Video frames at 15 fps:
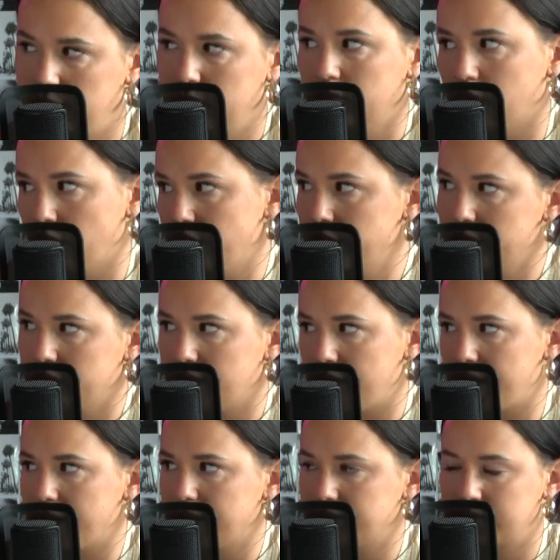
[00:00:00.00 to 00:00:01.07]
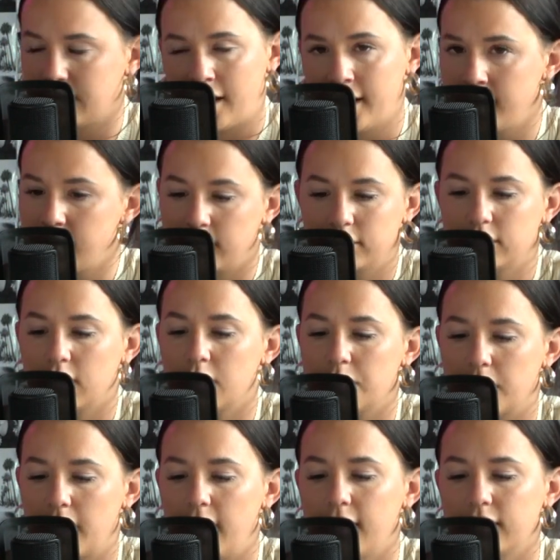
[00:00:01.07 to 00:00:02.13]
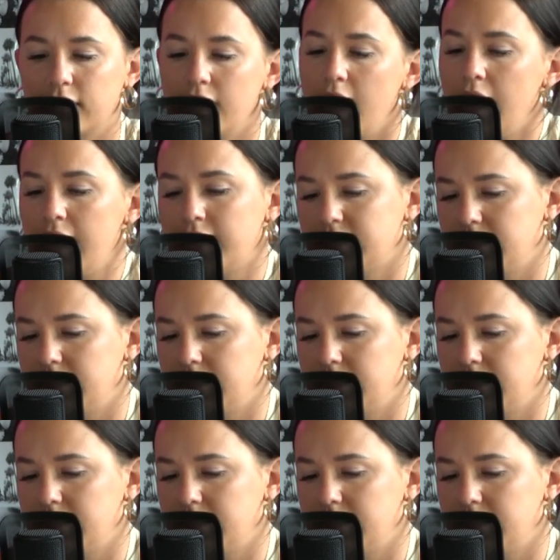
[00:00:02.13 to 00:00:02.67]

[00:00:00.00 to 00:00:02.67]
rolling her eyes, sighing under her breath,